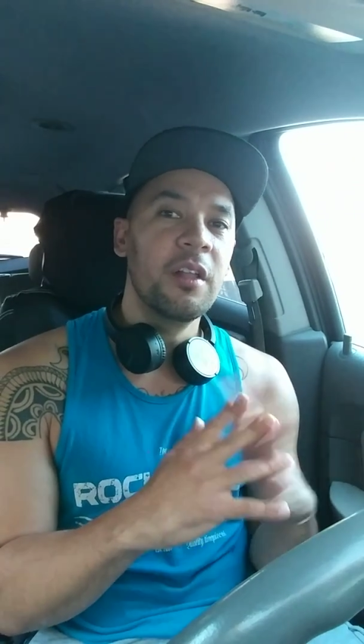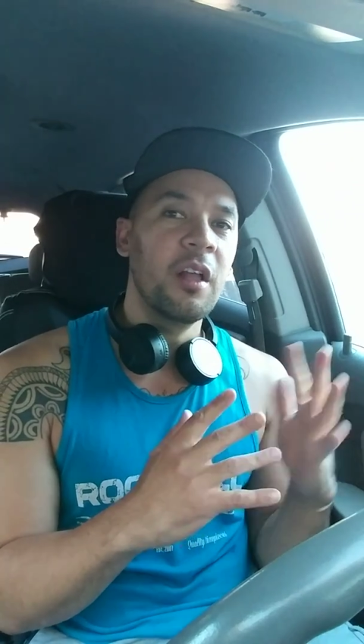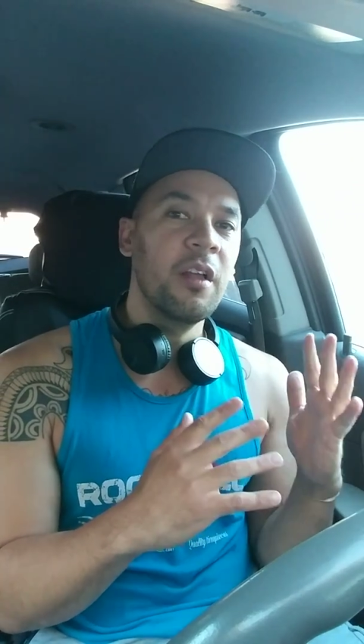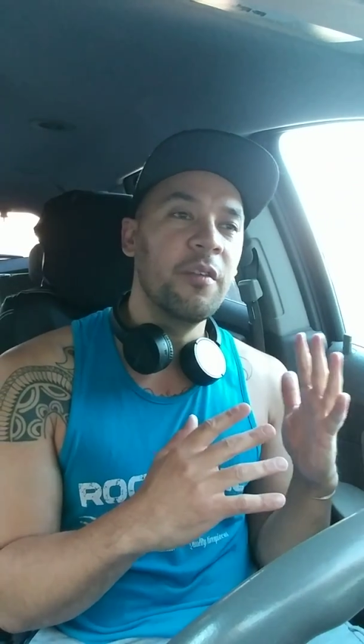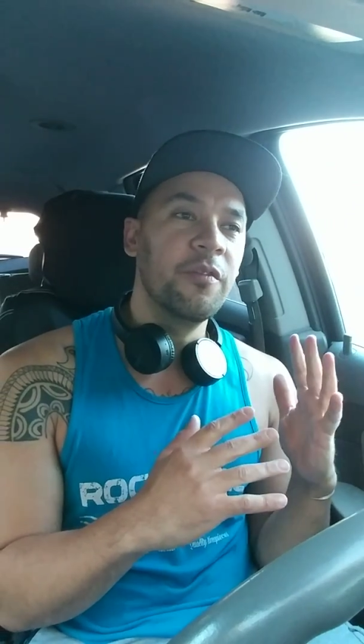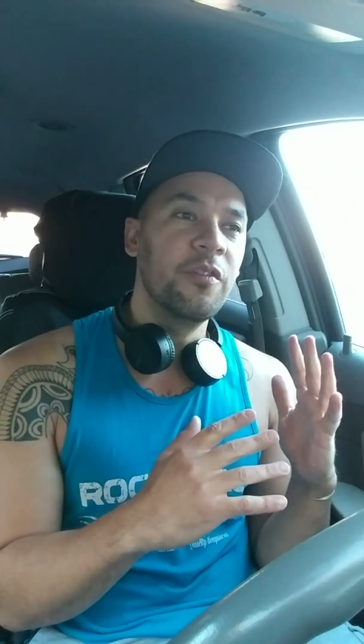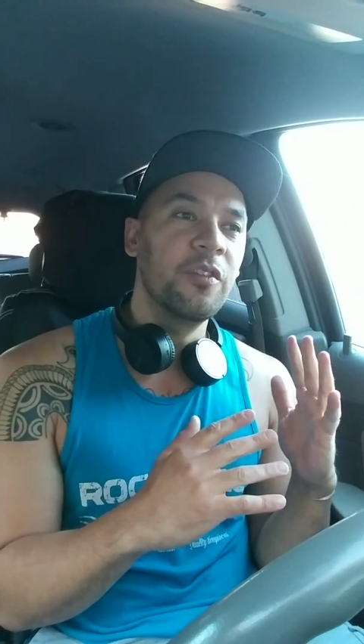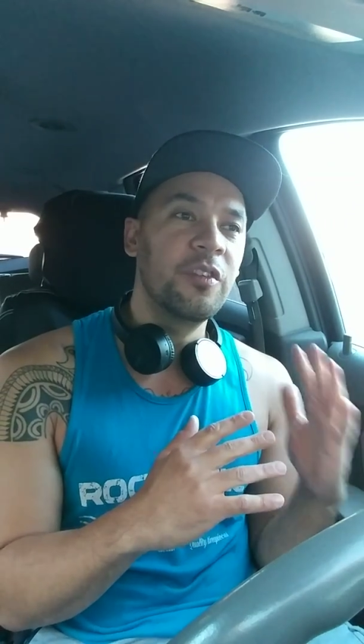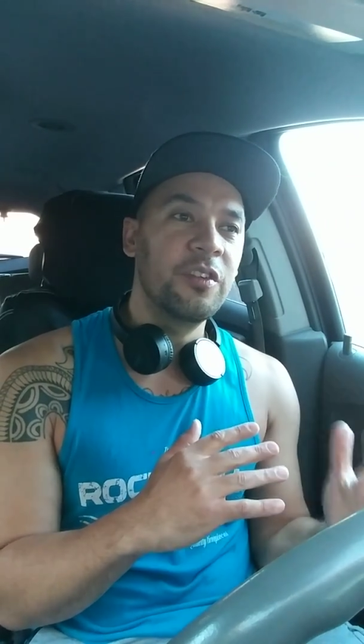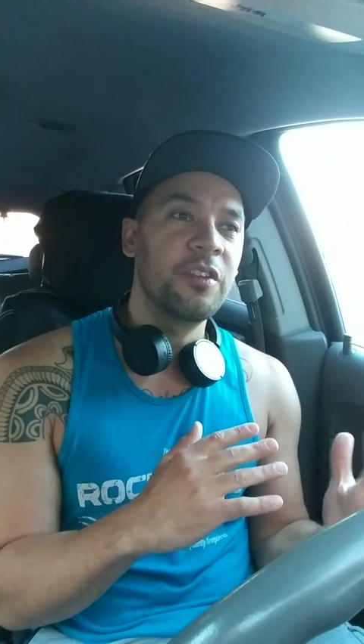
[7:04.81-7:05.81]
of
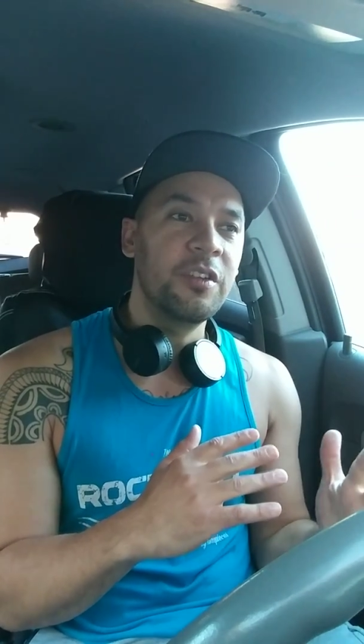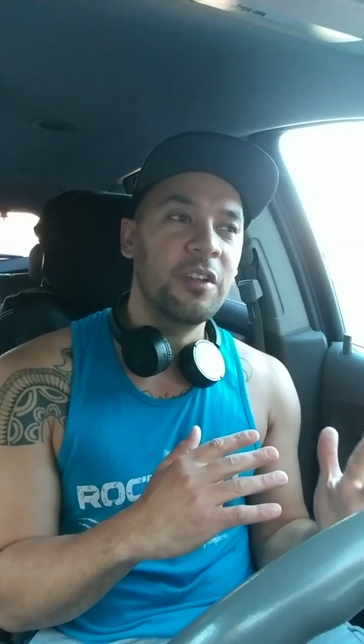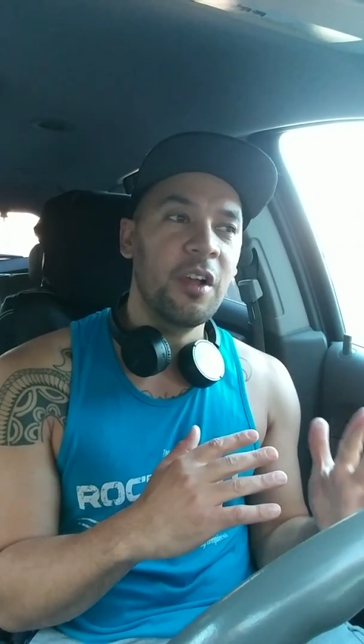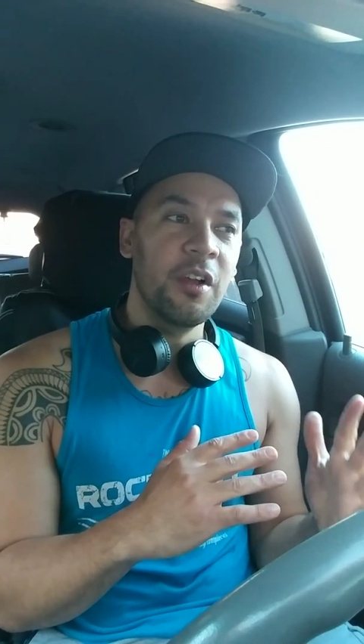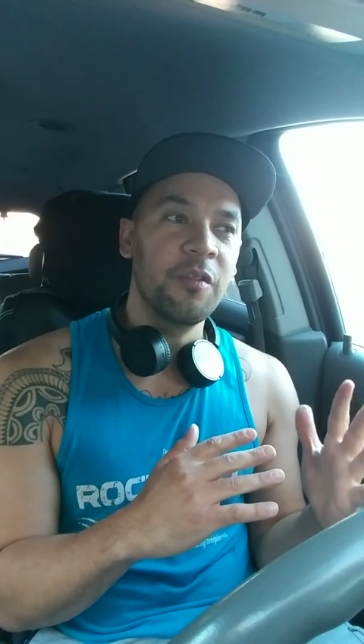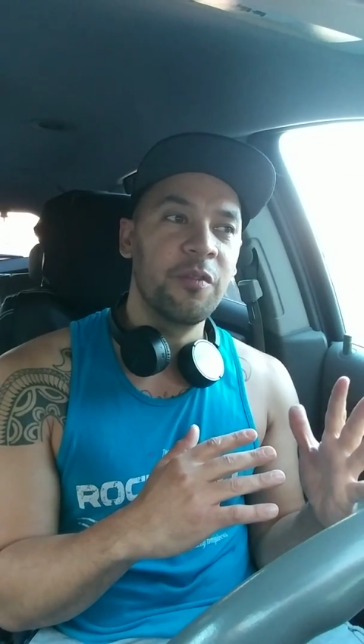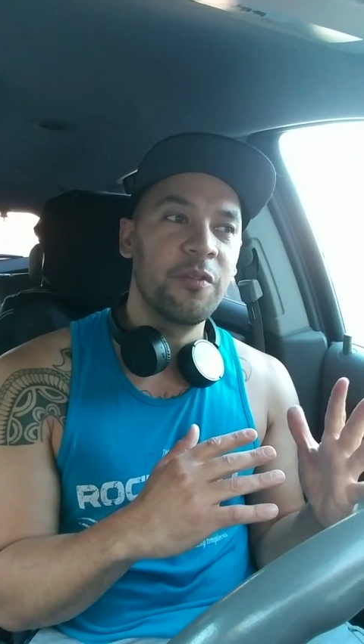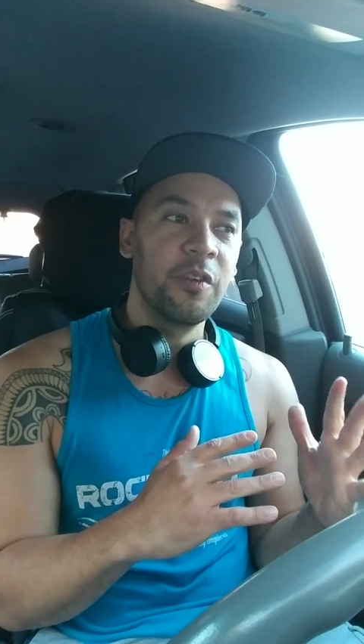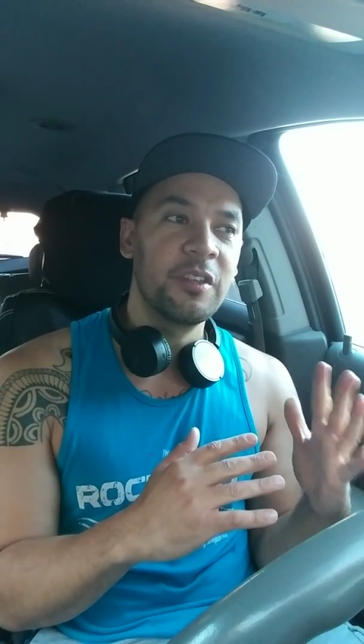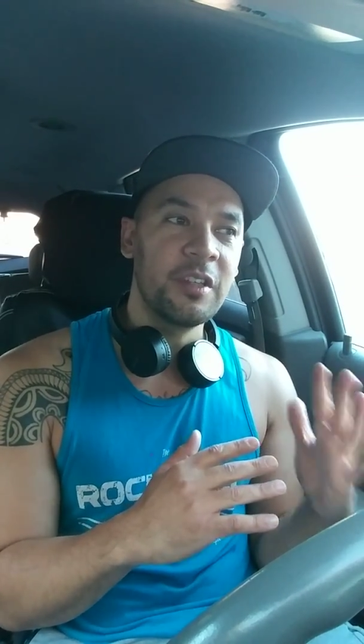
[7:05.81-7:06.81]

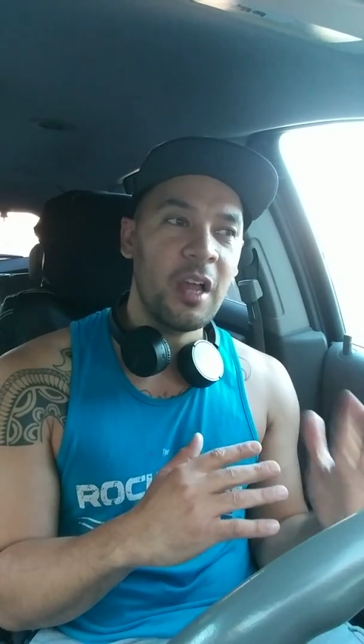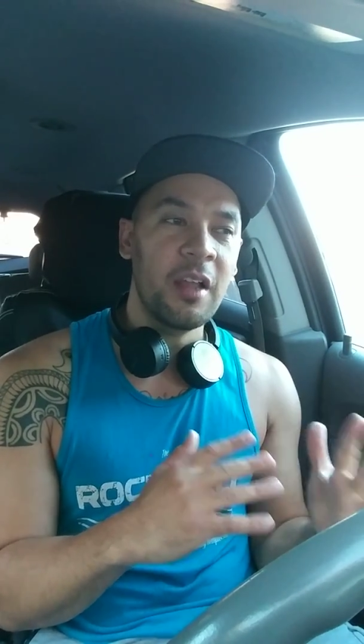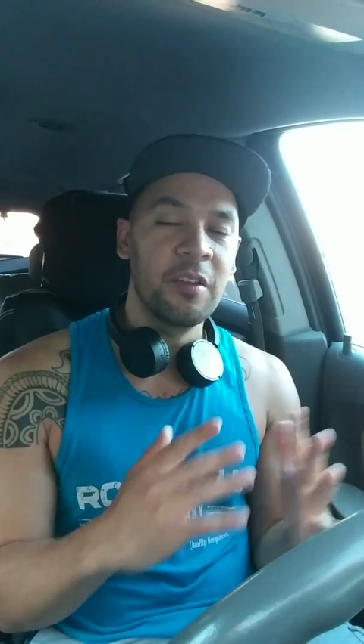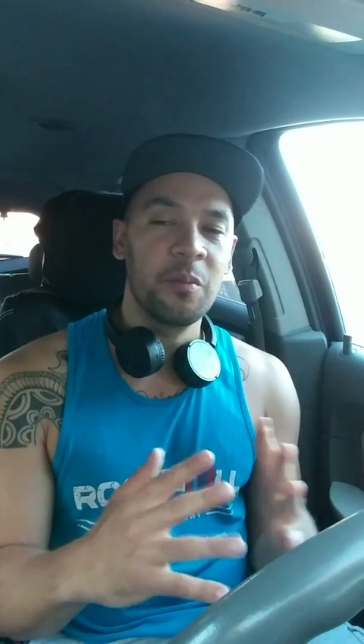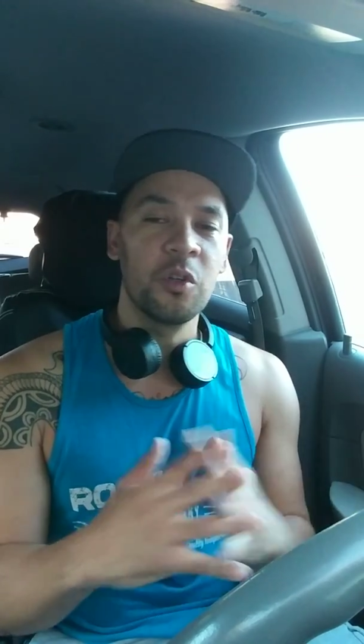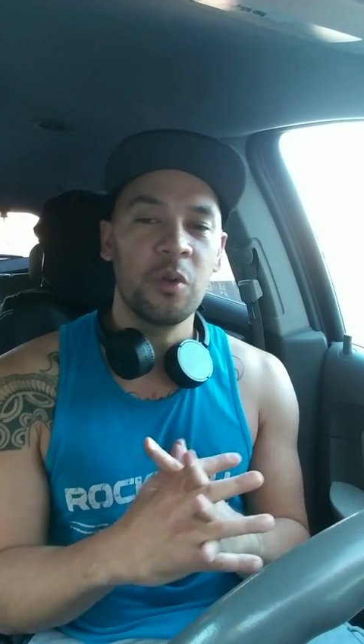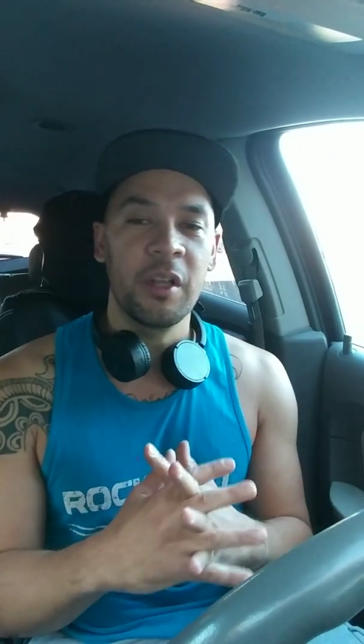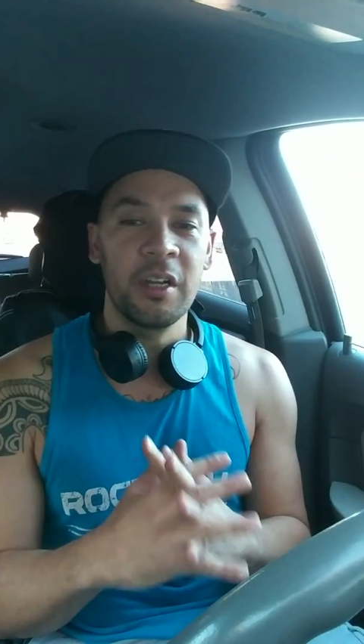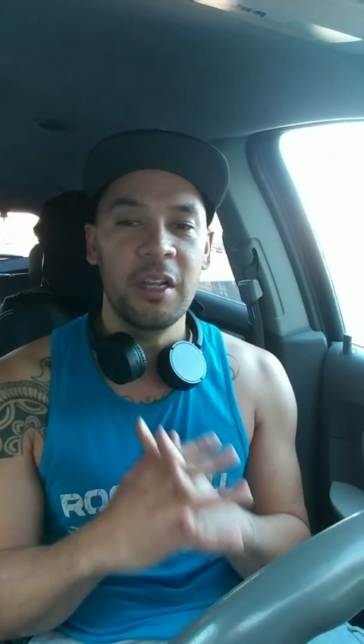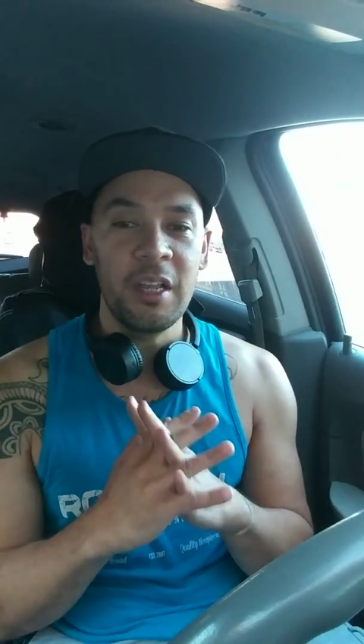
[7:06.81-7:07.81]
science and
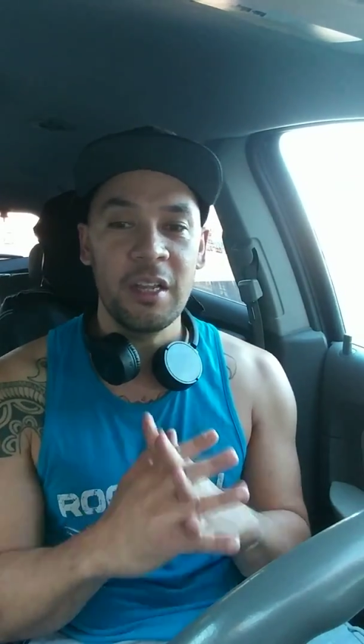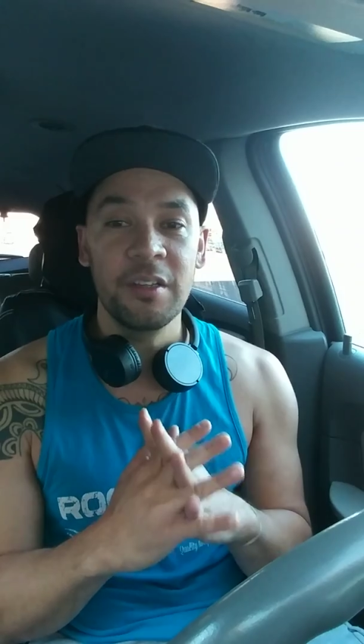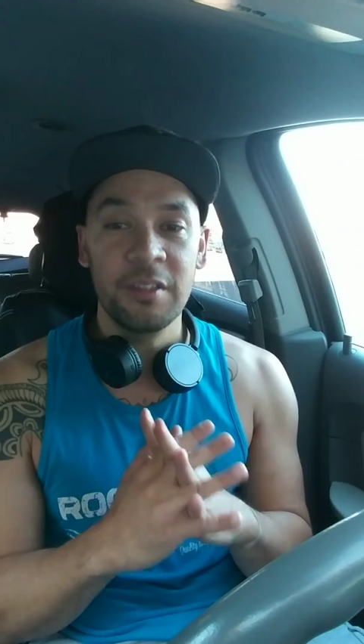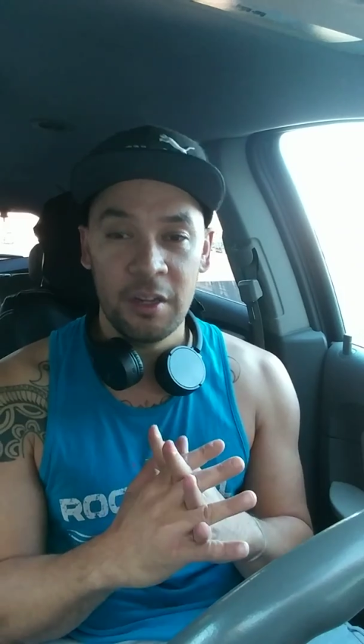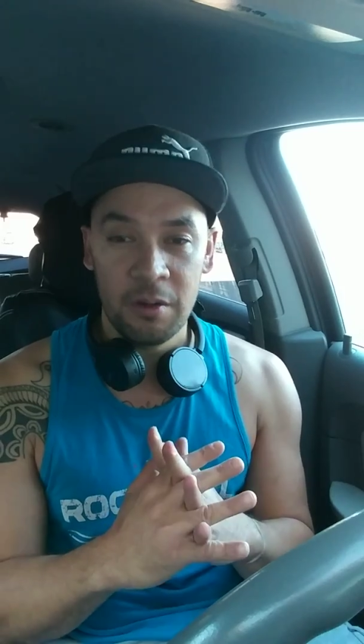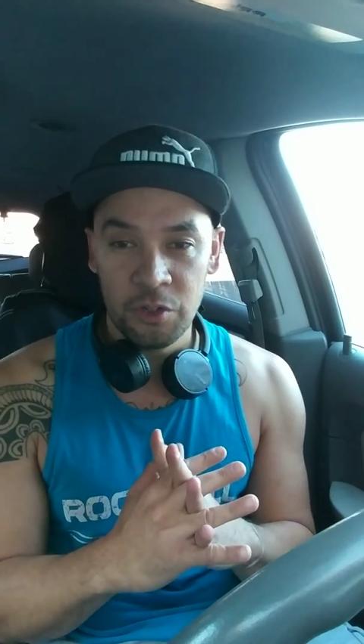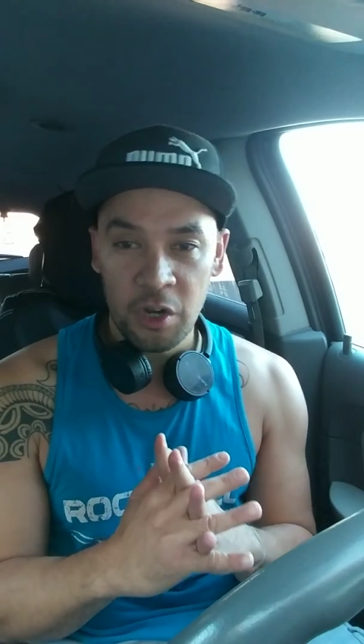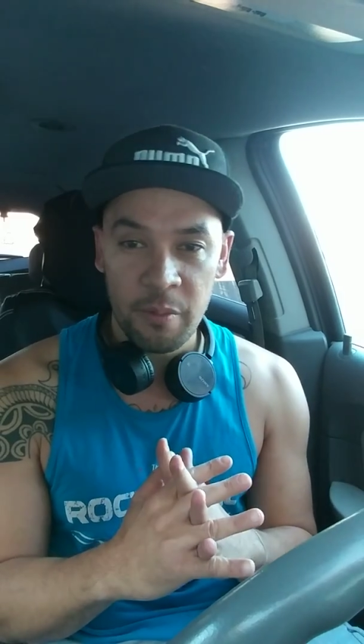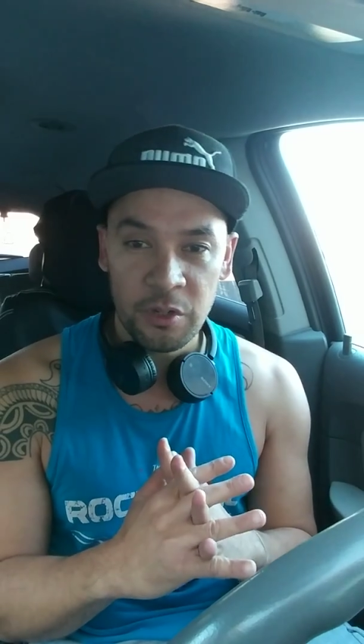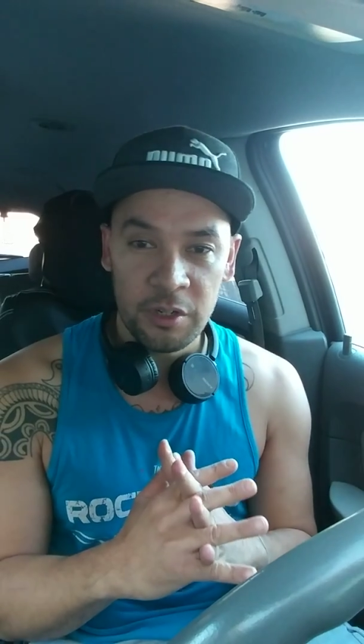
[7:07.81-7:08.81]
spirituality is sacred
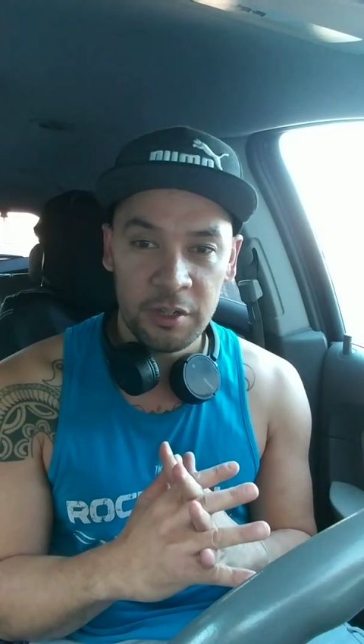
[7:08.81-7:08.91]
geometry,